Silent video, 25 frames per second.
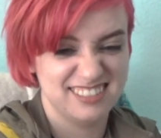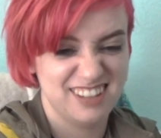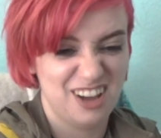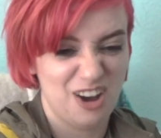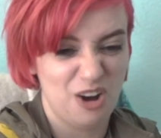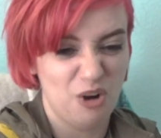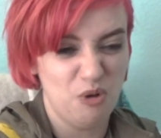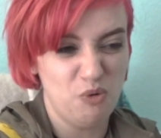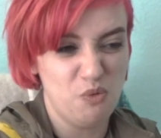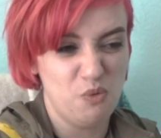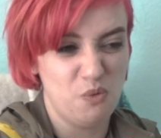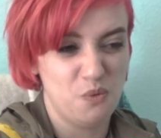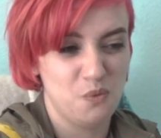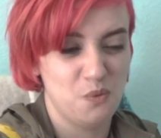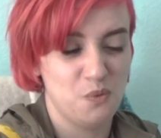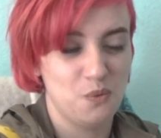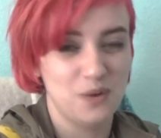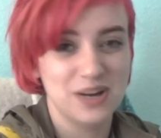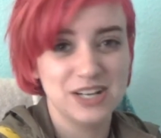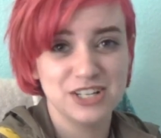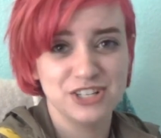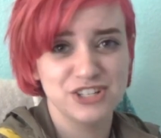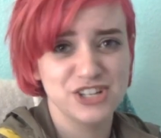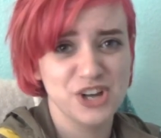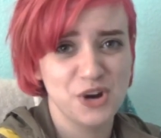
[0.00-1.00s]
a
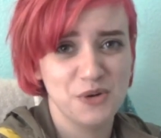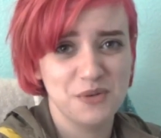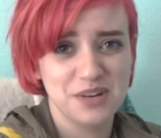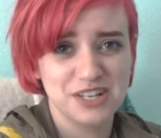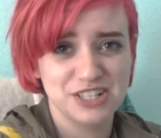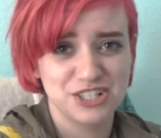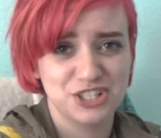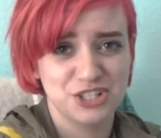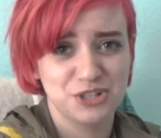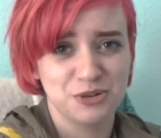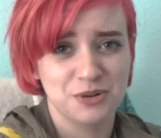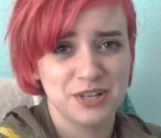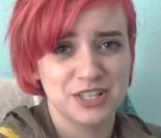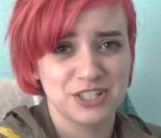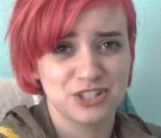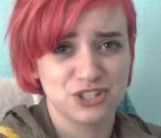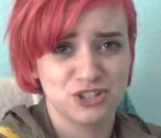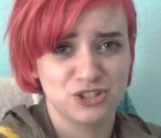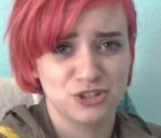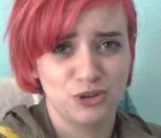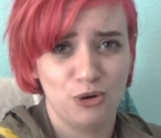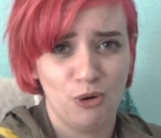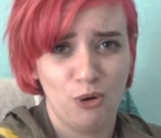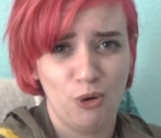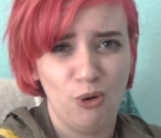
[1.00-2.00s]
window into his
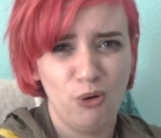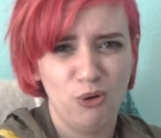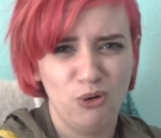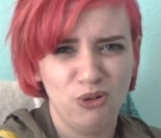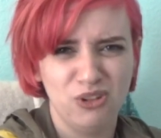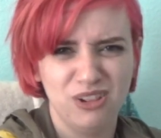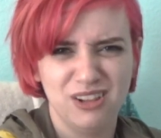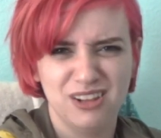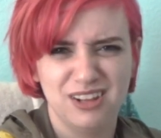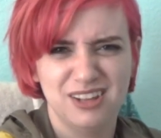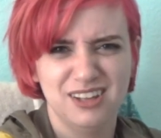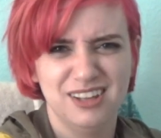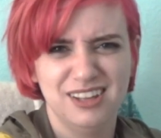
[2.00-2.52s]
soul.